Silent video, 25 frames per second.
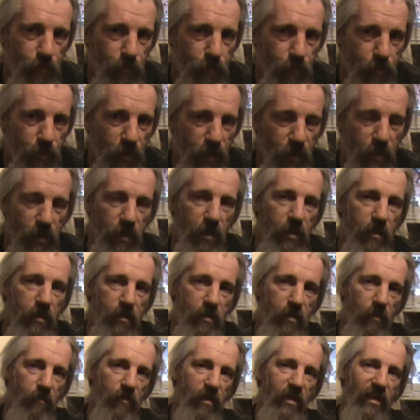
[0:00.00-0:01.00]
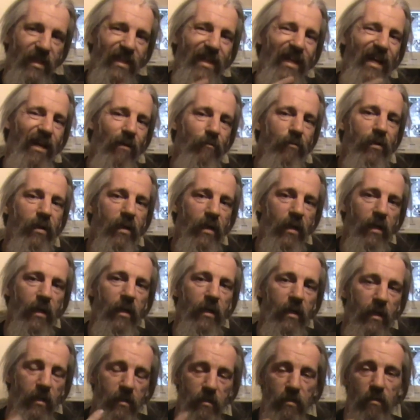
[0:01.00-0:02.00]
But you need something to carry that,
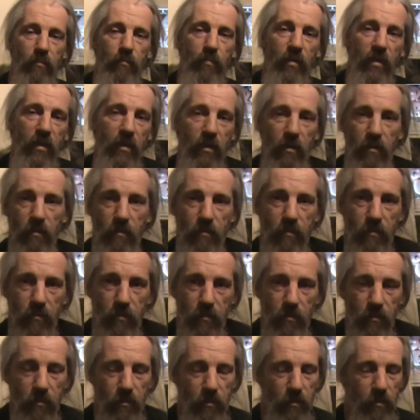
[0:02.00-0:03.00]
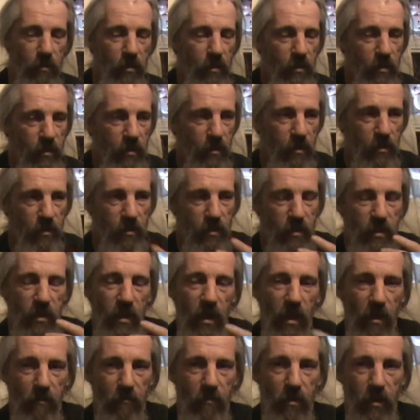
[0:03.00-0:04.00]
and that's the beer. You need it to
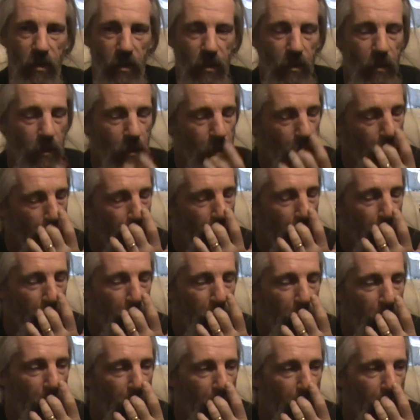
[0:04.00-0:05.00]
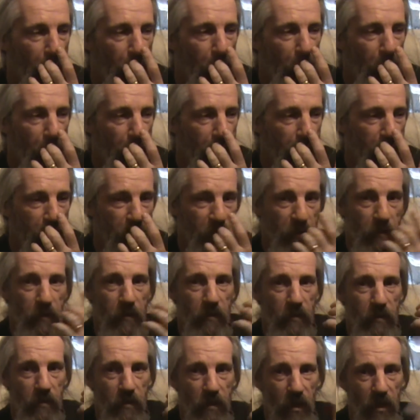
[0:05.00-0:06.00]
carry it. And
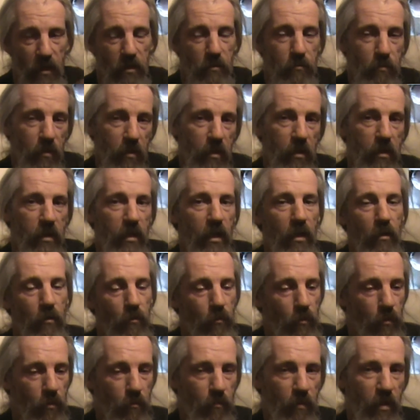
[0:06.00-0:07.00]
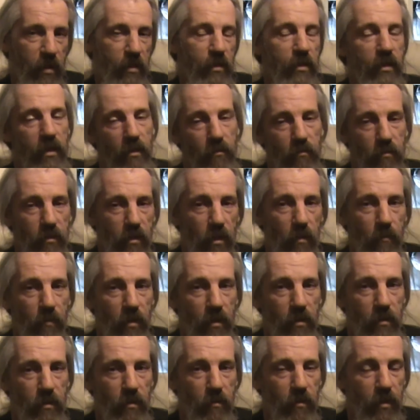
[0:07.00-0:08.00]
that's where your kettle and mash skills come
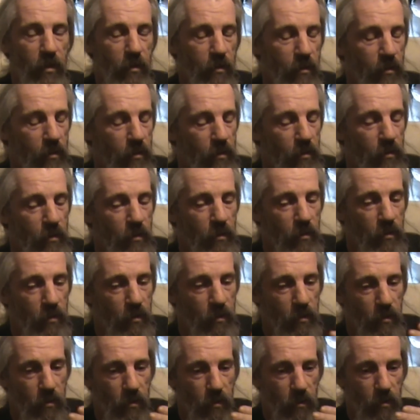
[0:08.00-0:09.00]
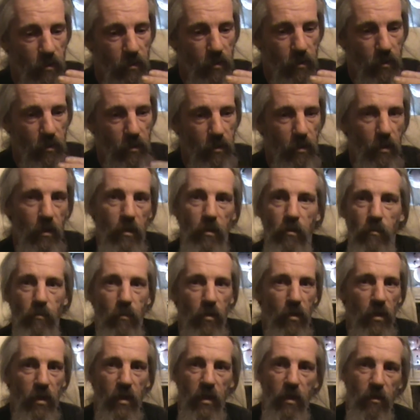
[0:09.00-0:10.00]
into it. And then you
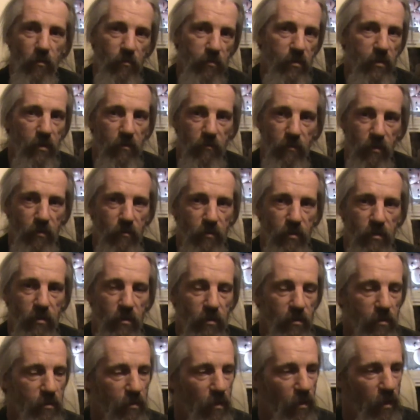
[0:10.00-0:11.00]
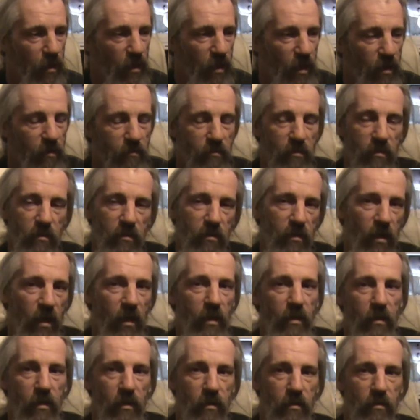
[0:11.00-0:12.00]
might hit on something which is like
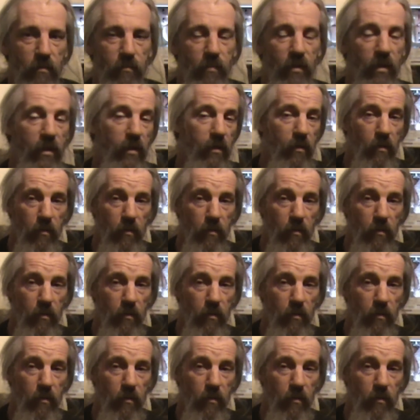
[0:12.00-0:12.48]
outstanding as a beer,